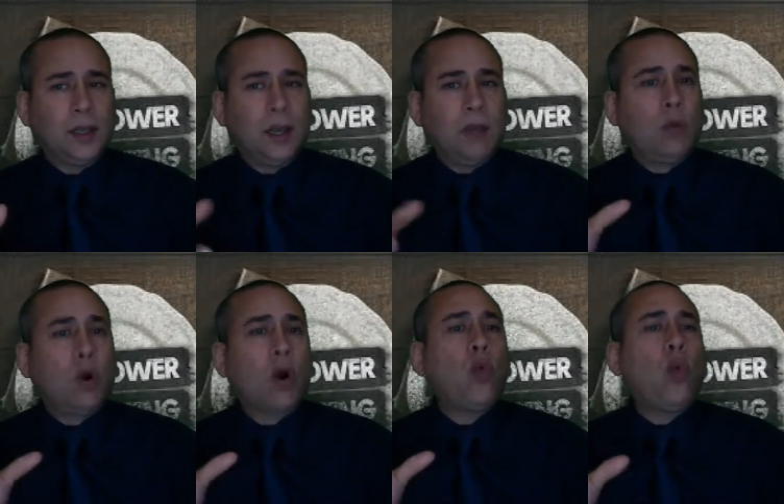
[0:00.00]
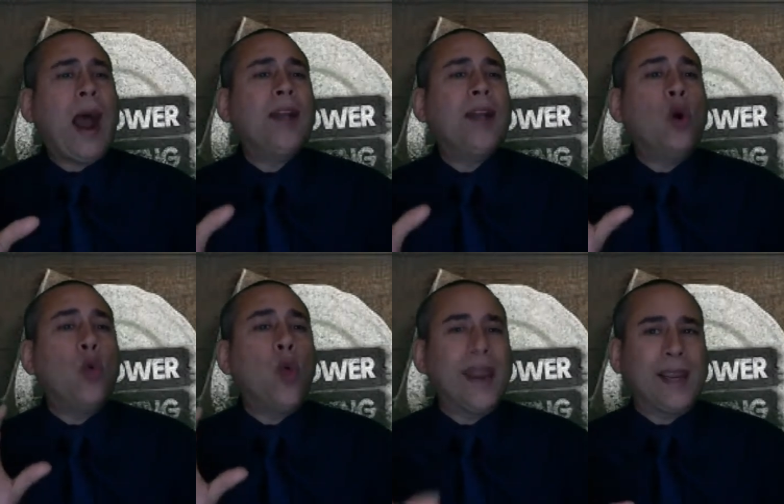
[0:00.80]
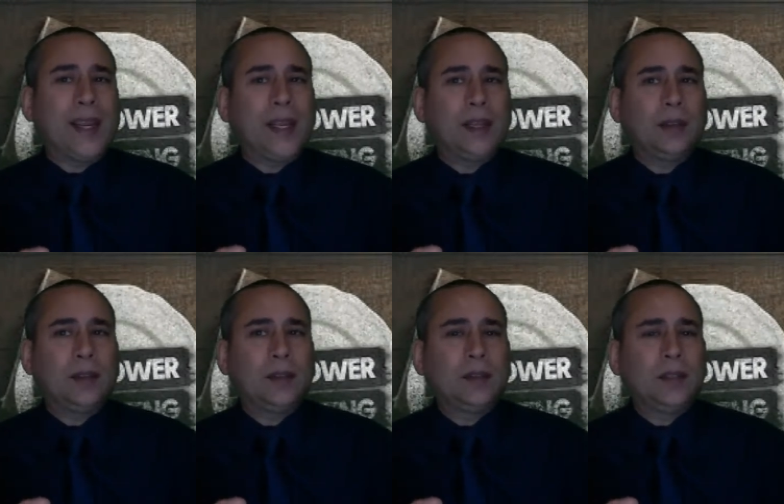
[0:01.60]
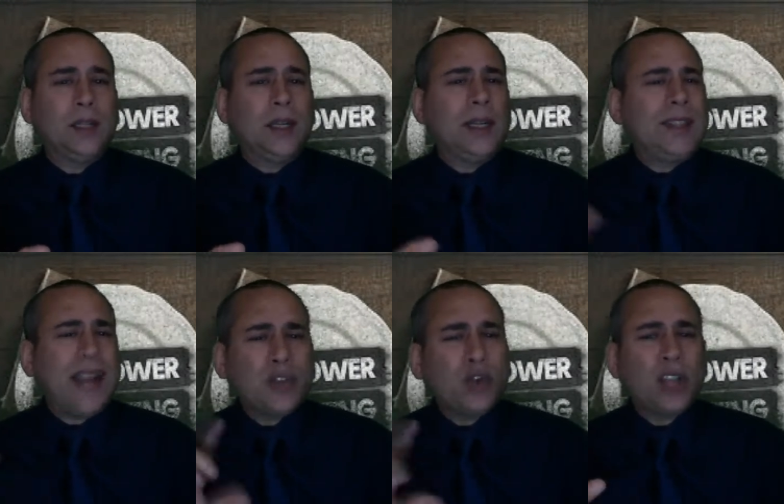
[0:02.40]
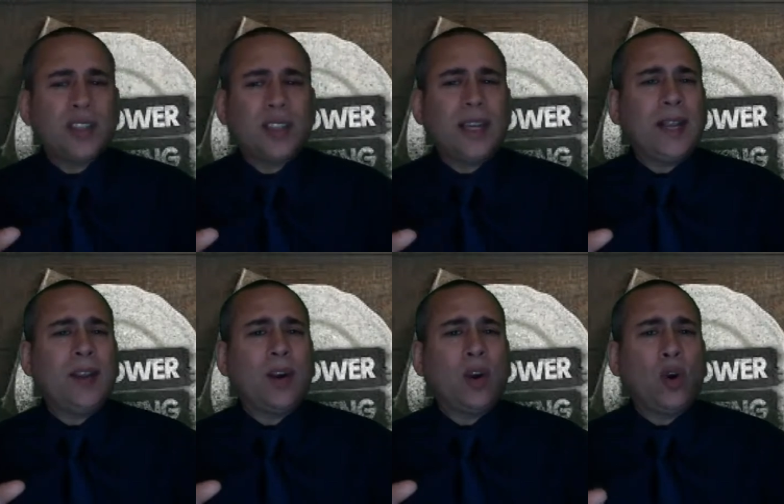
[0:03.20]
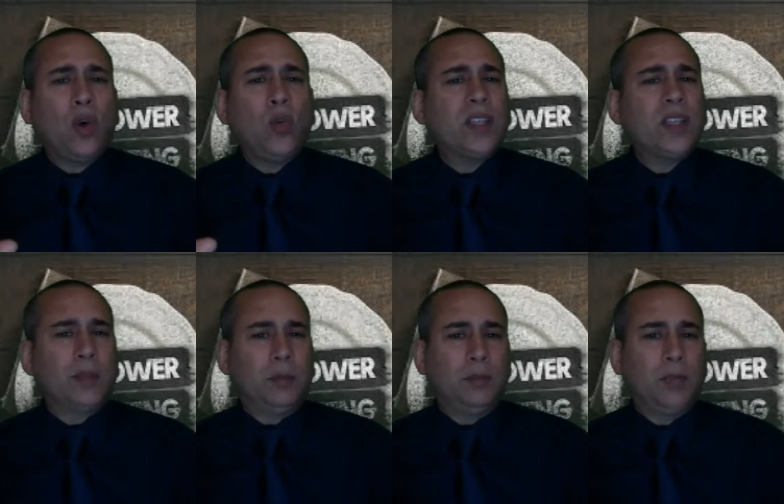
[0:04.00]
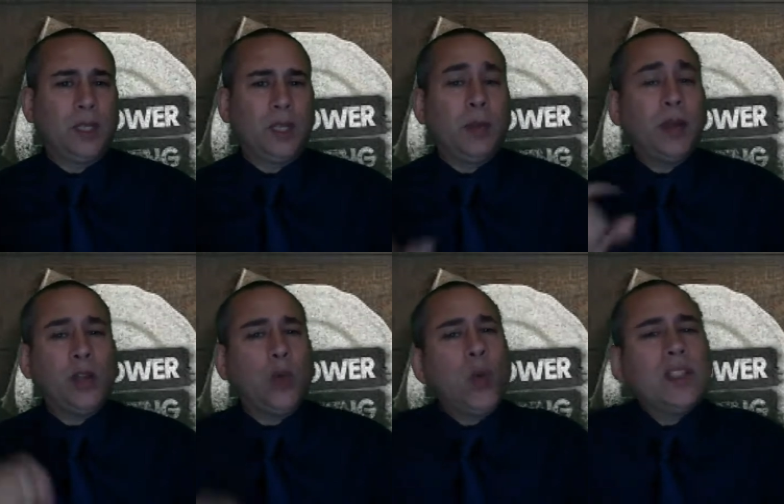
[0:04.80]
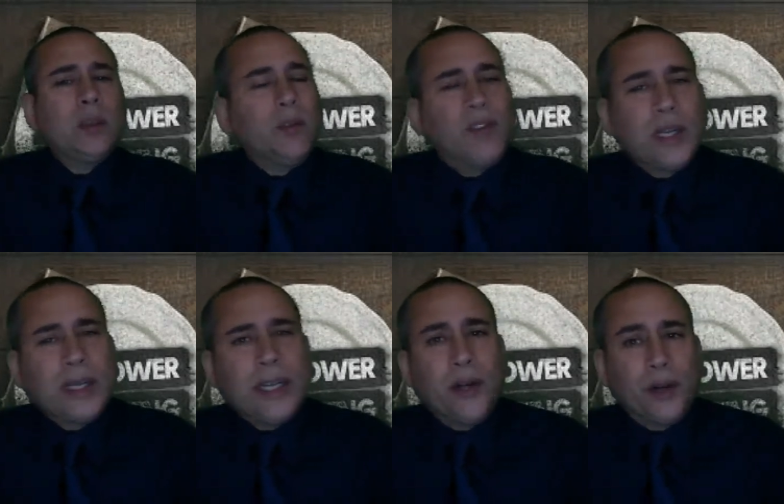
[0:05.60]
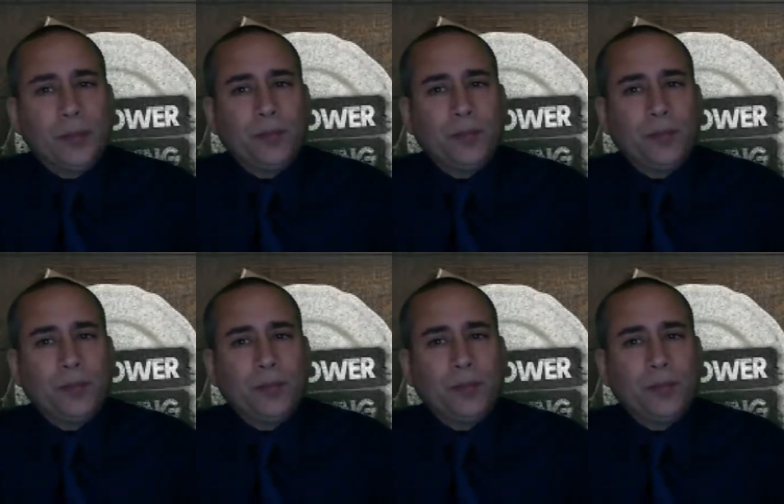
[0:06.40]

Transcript: more wide awake, not trusting in their own wisdom, but in the wisdom of their leader.